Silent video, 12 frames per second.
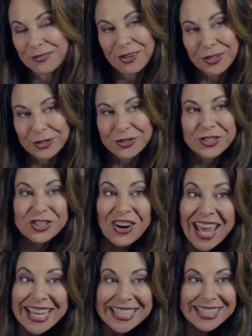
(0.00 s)
of all her
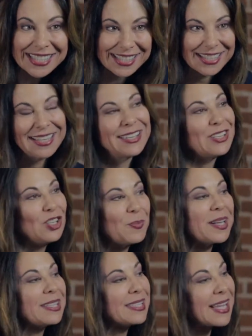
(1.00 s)
strengths. You
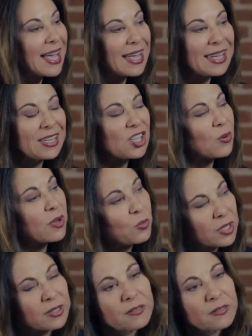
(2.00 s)
might say, I really